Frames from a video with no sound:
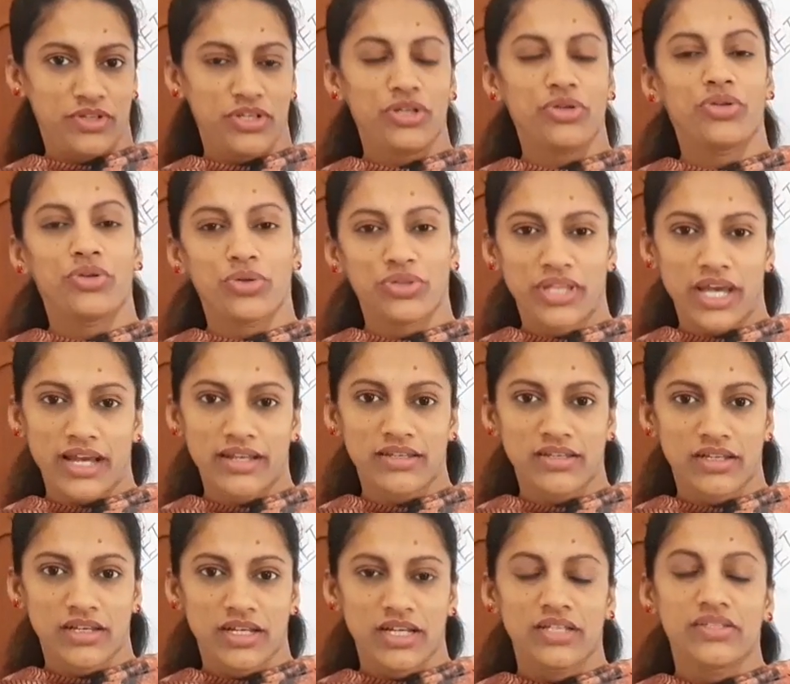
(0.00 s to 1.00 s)
You know
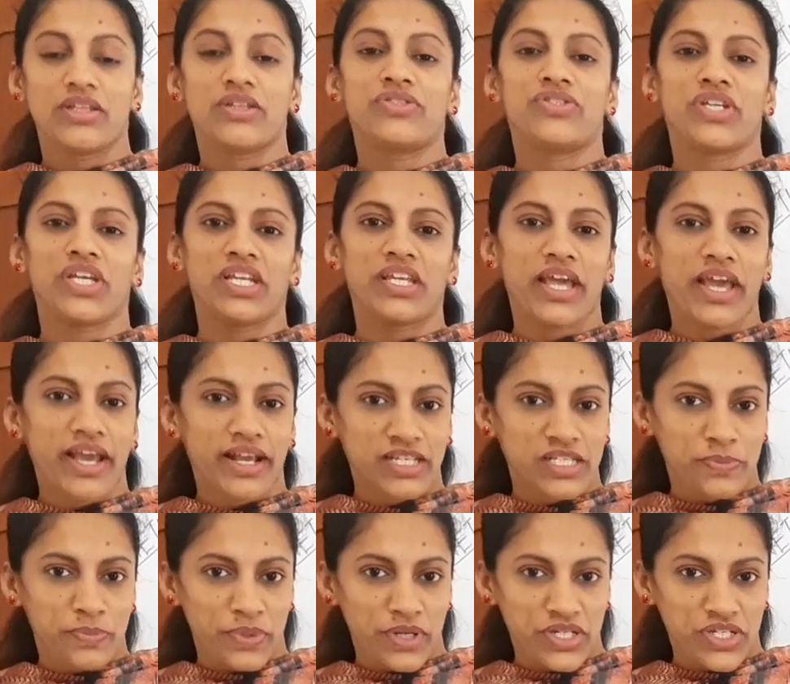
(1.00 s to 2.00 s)
that the gene
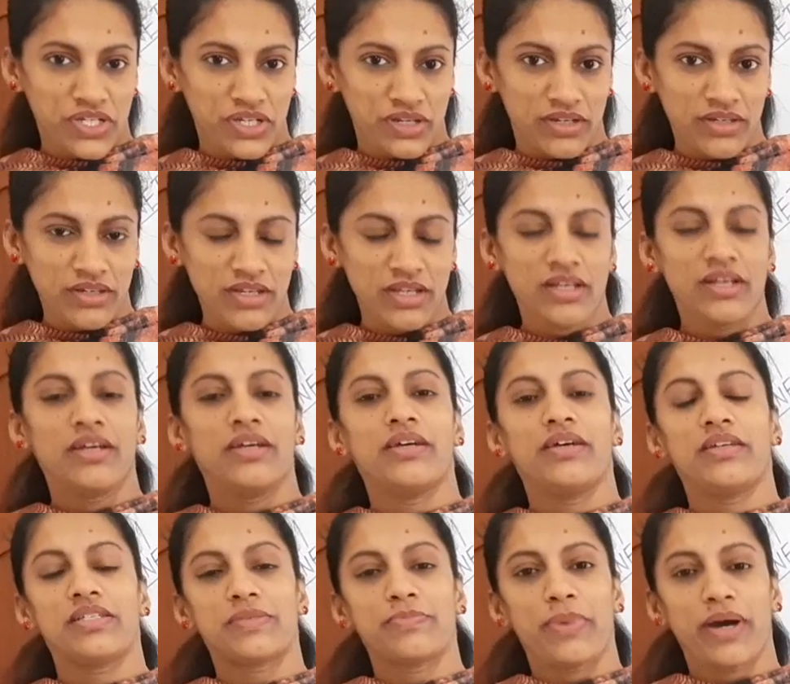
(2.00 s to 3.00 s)
expression
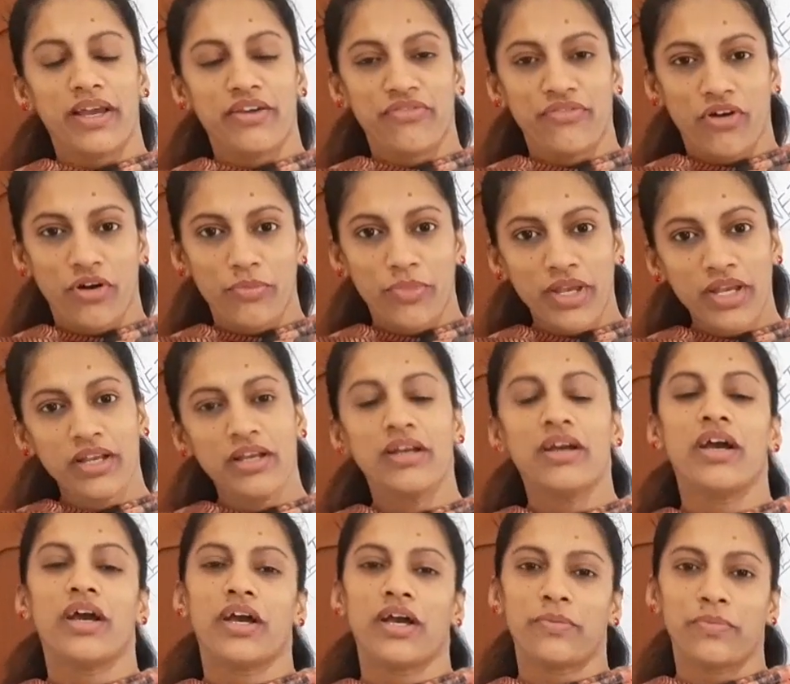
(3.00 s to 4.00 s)
is by forming
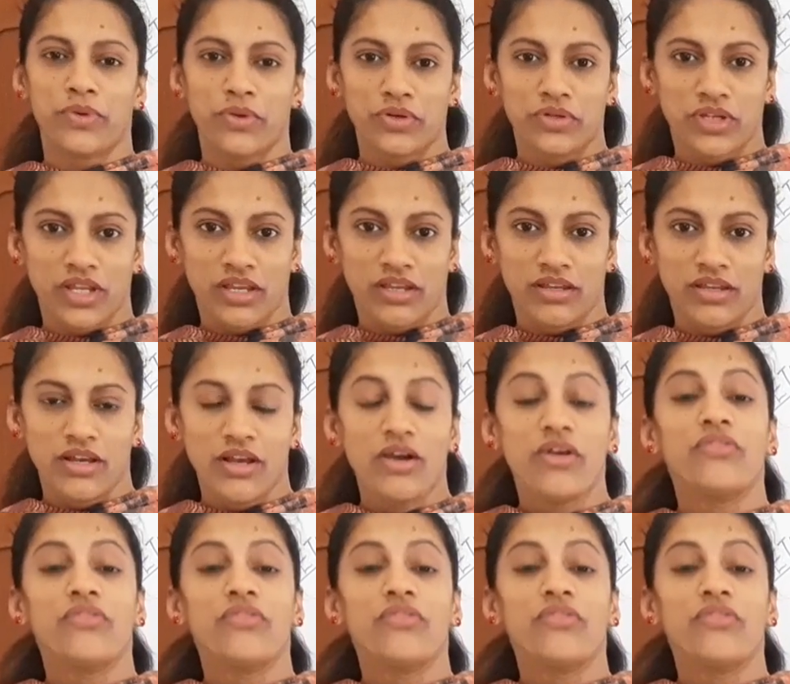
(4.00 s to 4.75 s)
a protein.